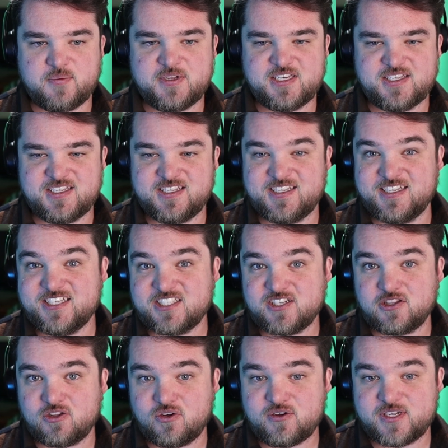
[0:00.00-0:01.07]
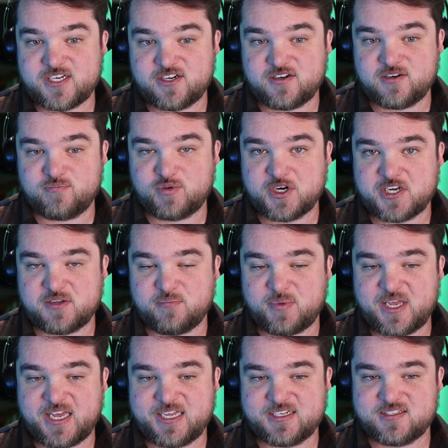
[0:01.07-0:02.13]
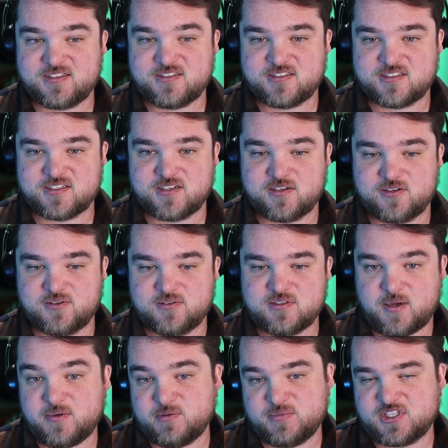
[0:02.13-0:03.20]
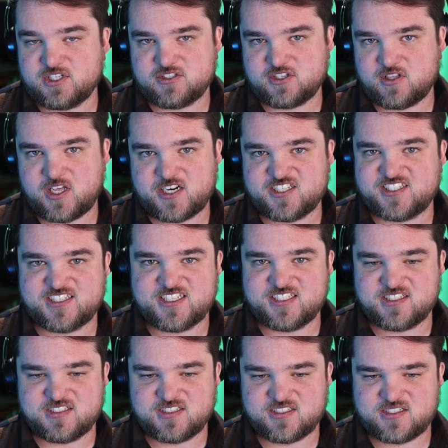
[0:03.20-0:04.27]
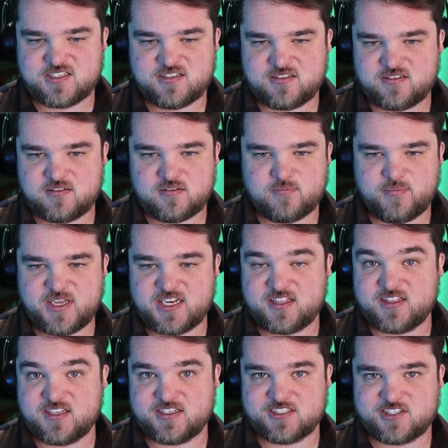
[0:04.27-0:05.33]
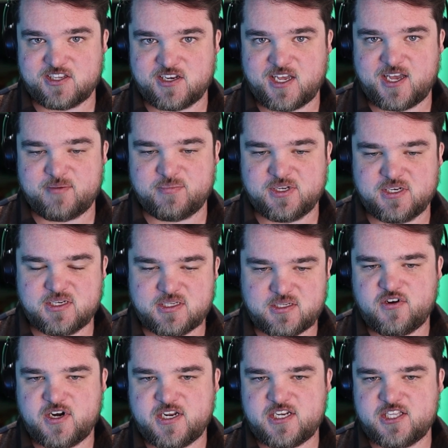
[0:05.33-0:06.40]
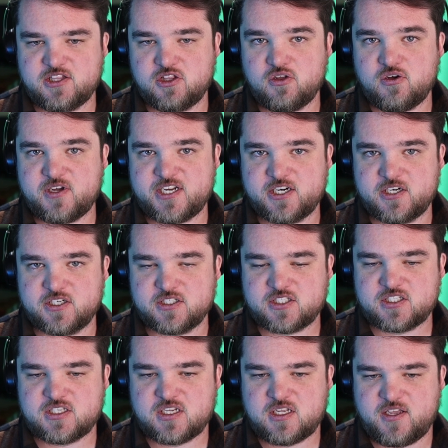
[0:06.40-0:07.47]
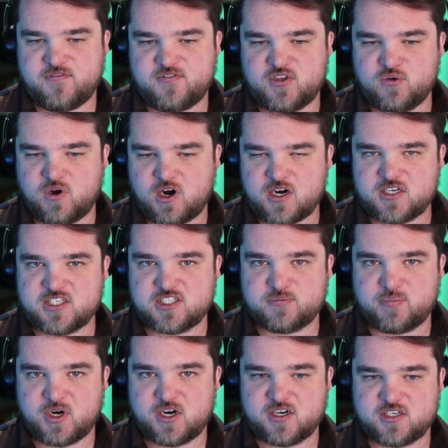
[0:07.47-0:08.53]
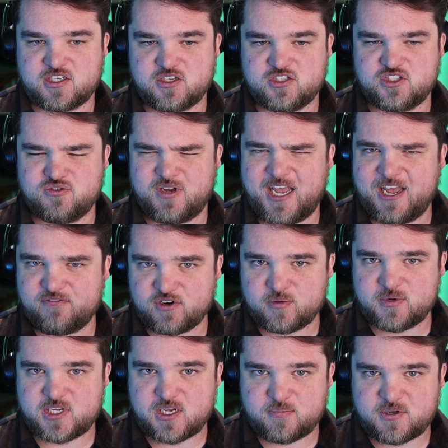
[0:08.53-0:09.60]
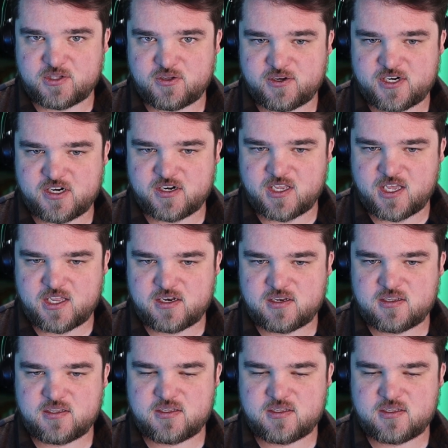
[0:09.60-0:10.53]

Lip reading: I mean, he is a lawyer in Breaking Bad, so. I mean, but there's a lot of seasons. Many things could happen. For any lawyers, if you are disbarred, could you ever become a lawyer again?